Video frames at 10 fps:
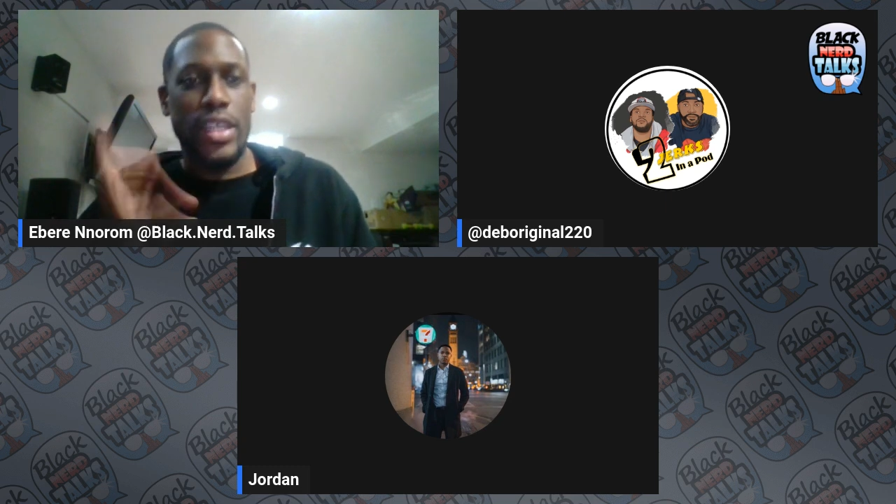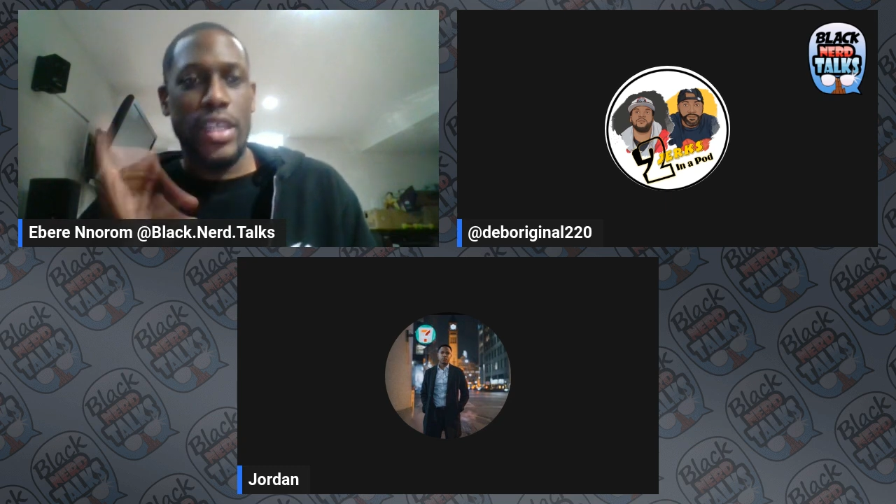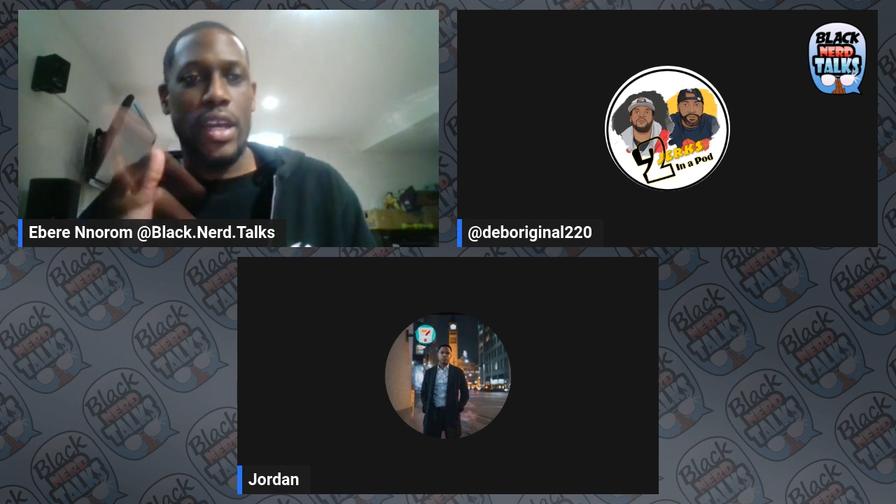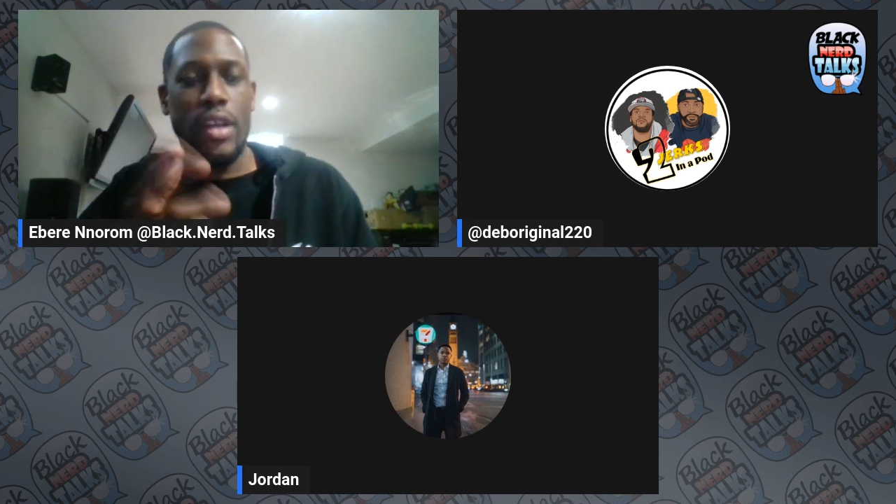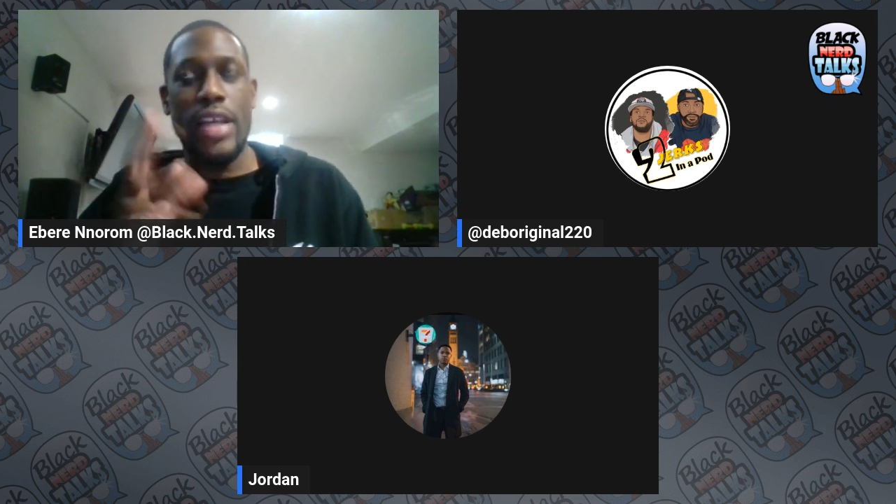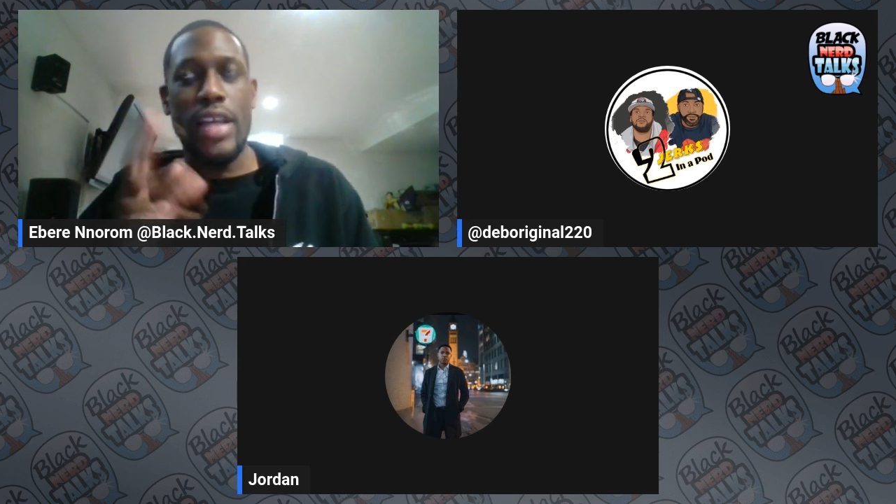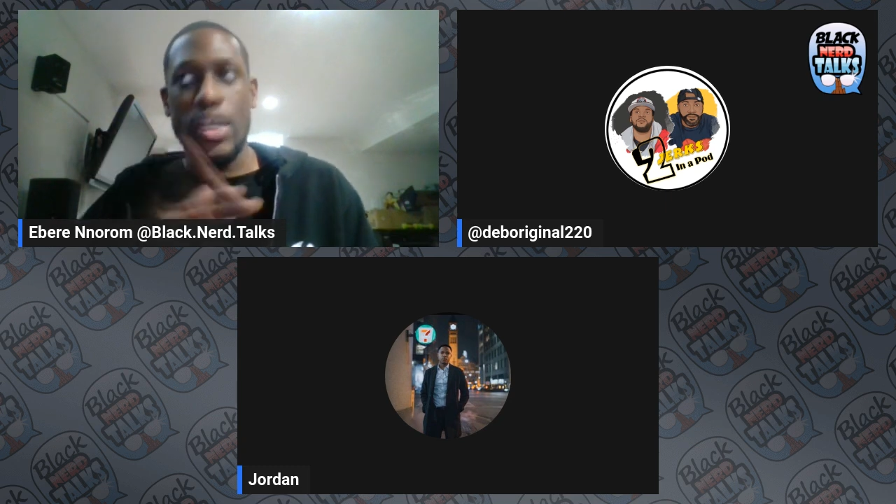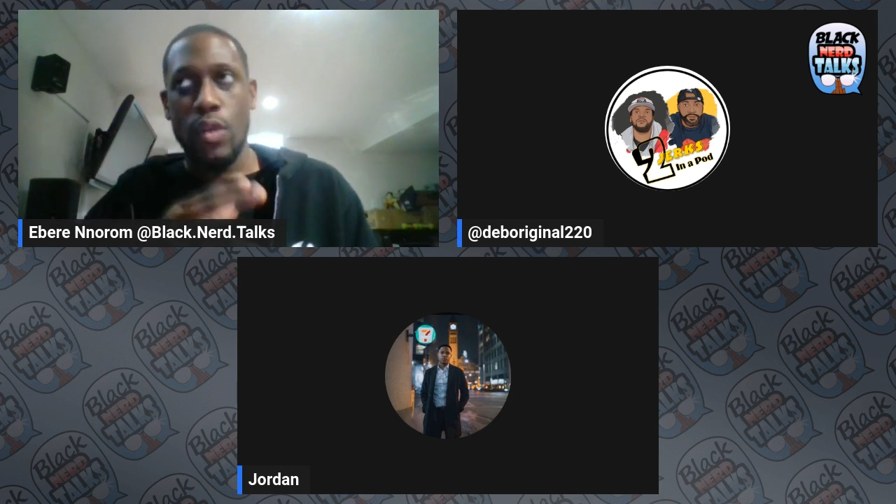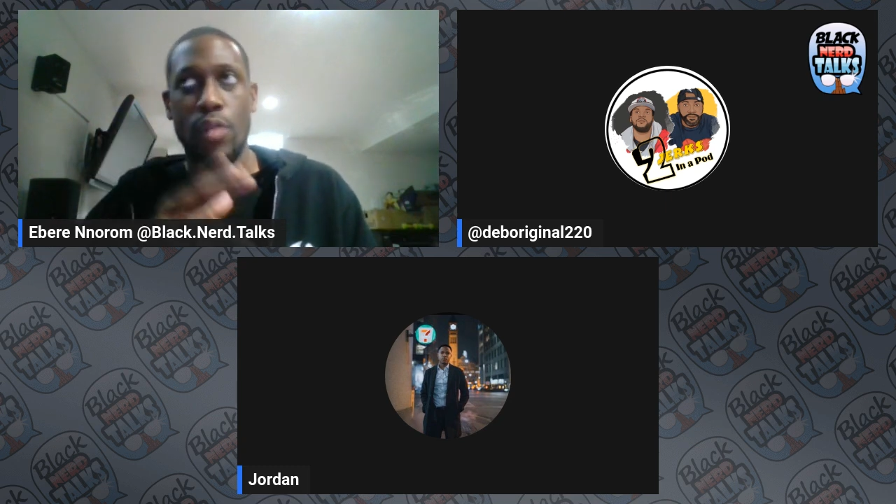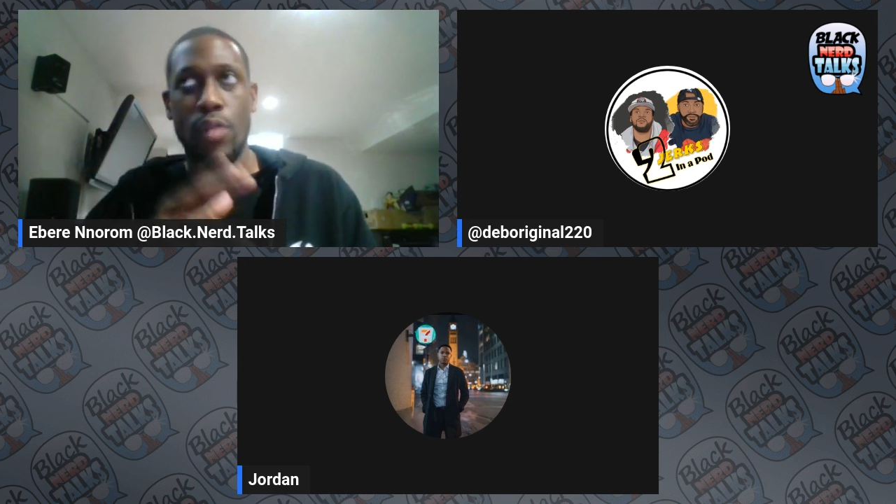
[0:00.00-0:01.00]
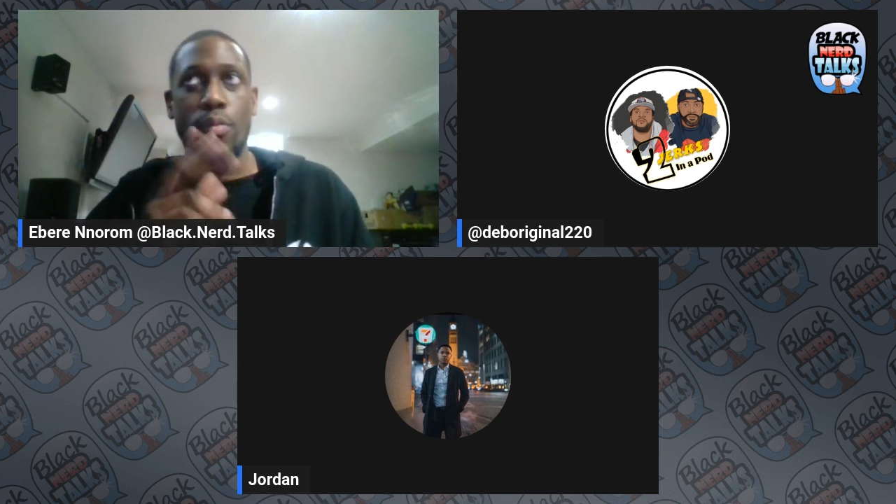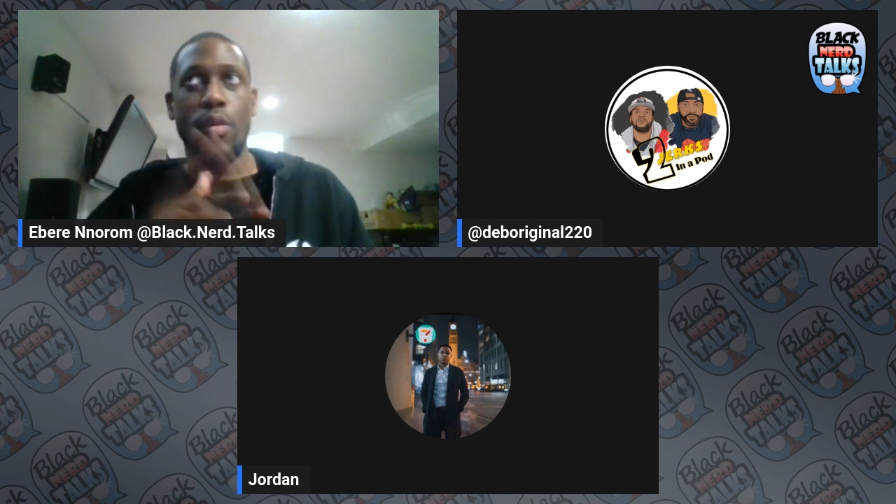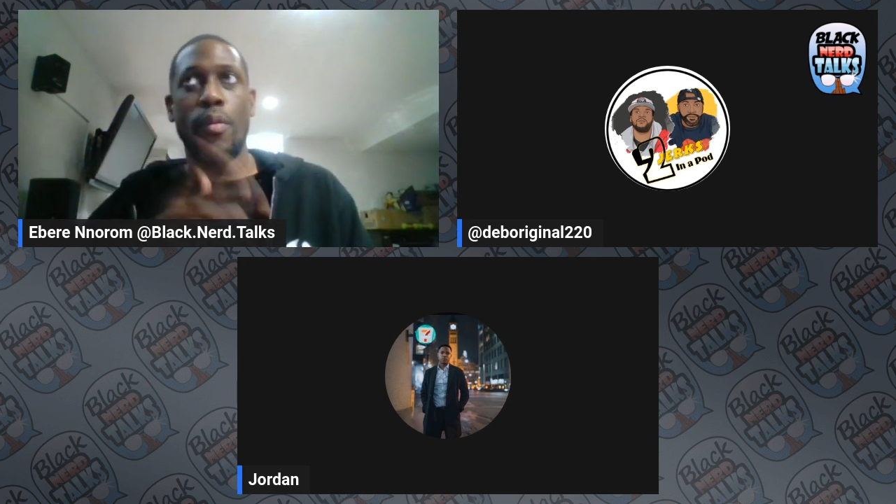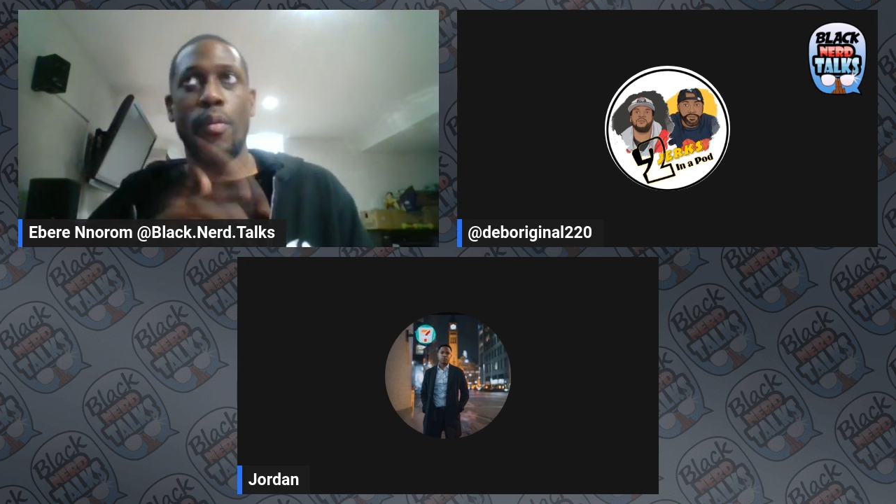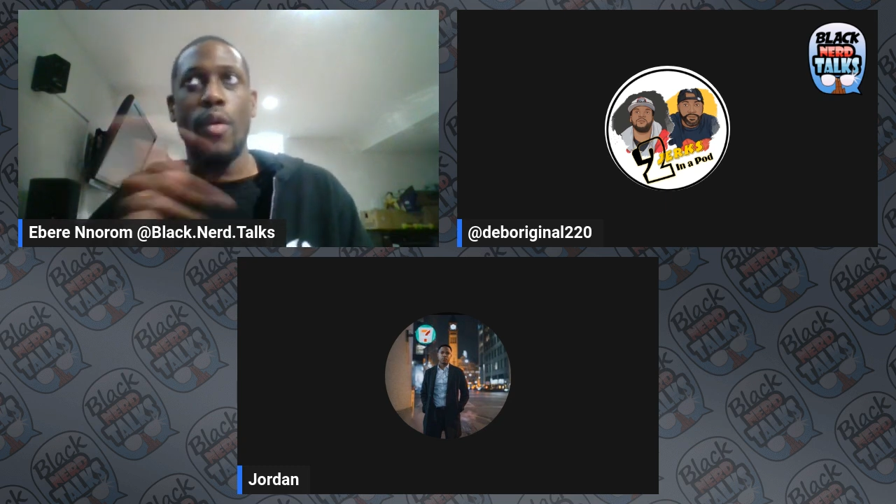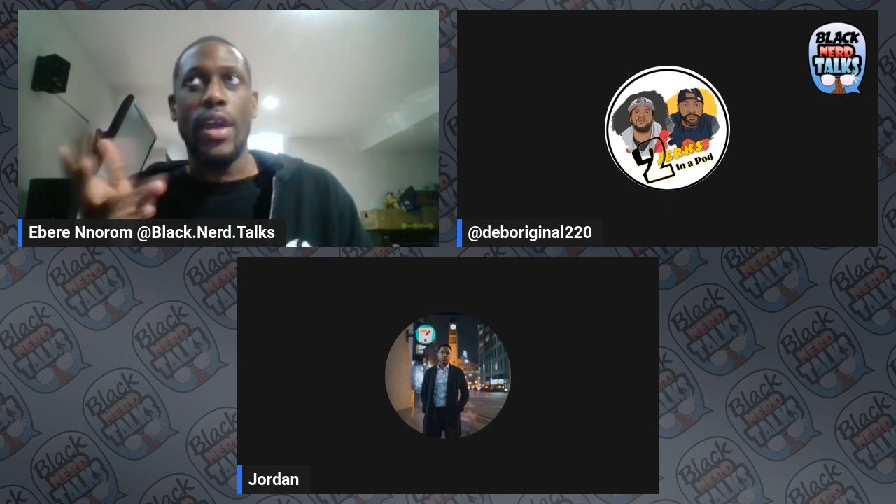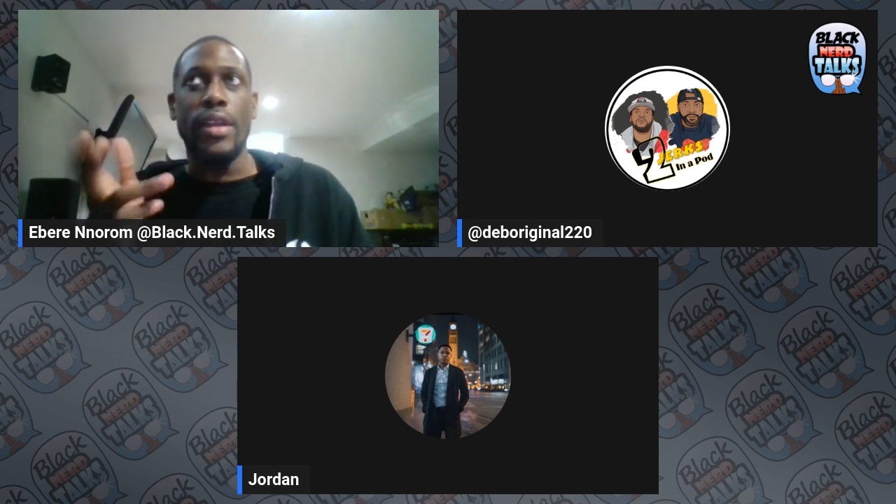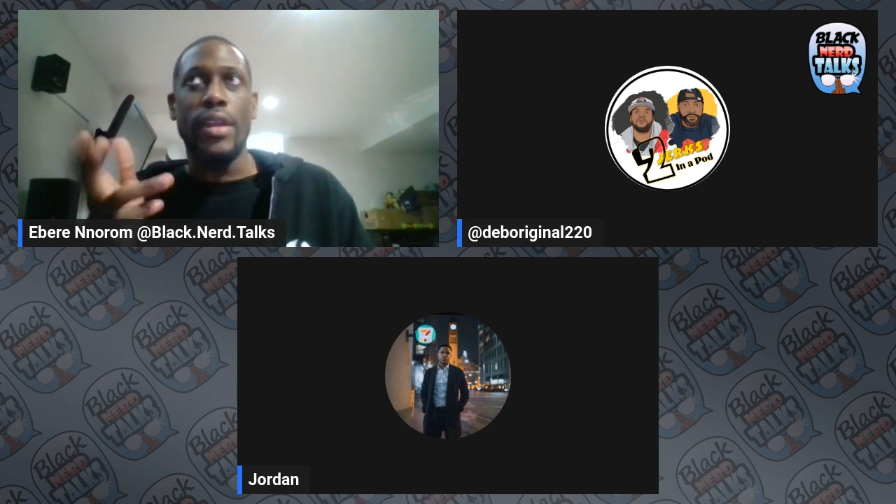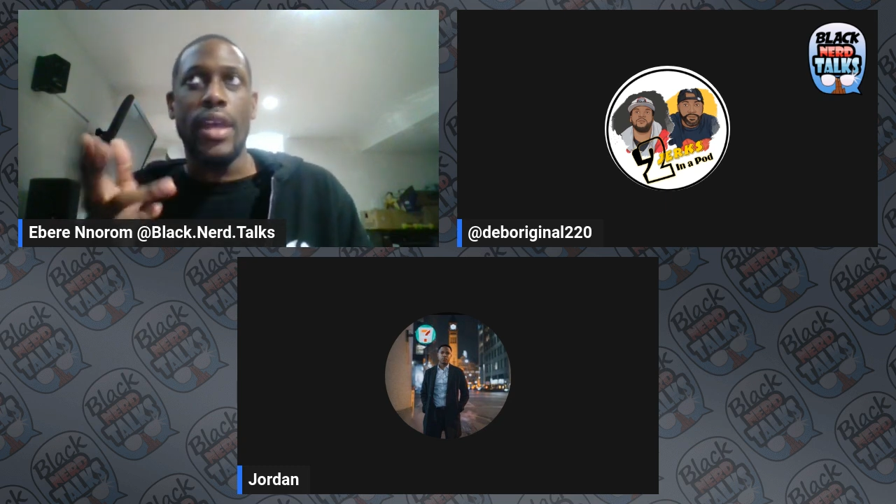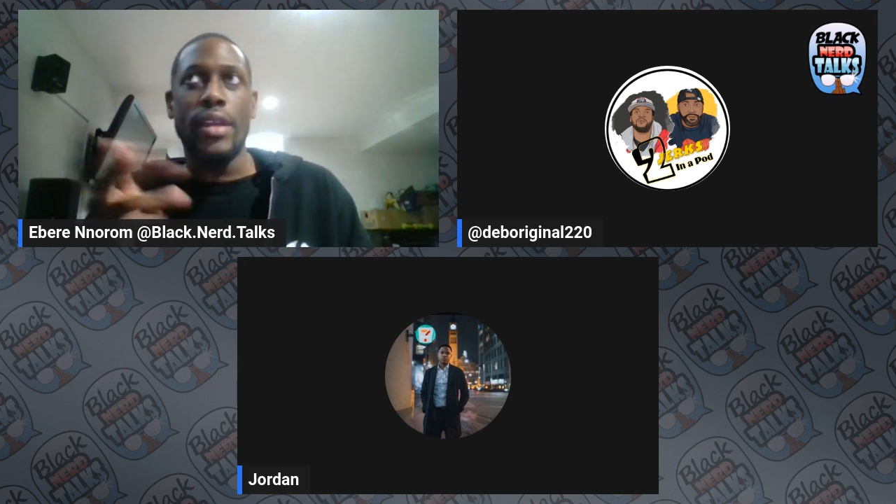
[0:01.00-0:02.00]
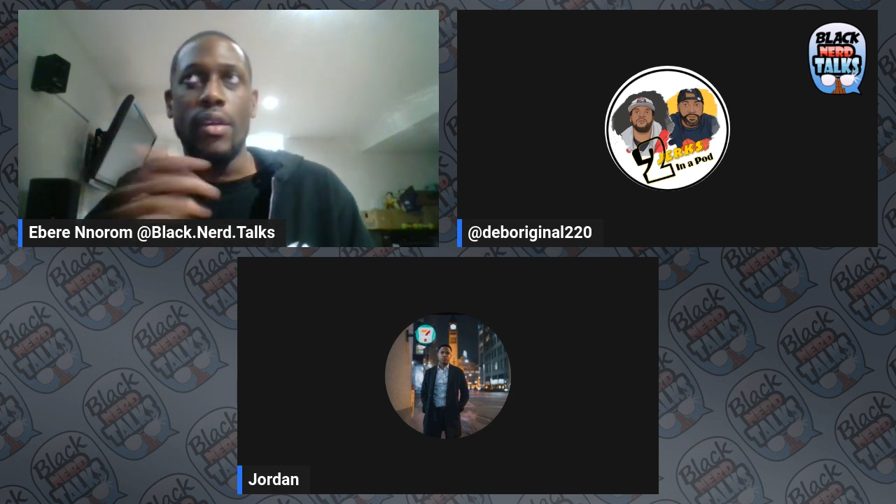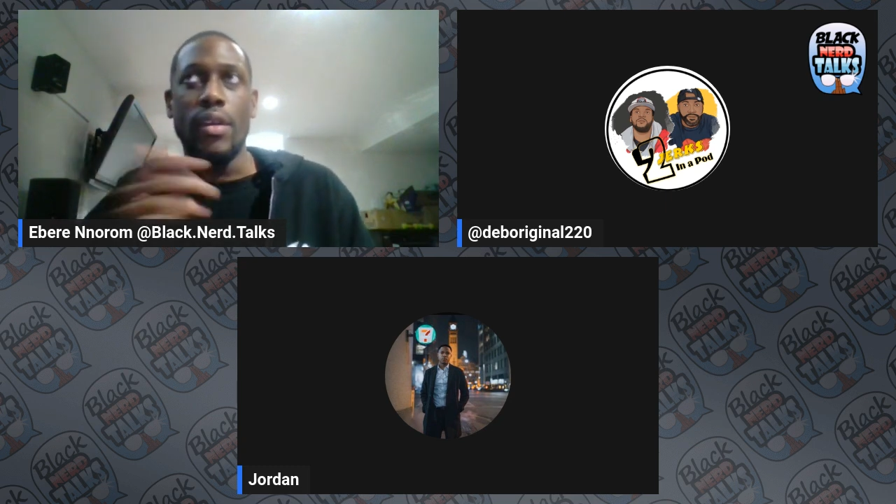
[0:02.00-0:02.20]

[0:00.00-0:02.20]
Momo and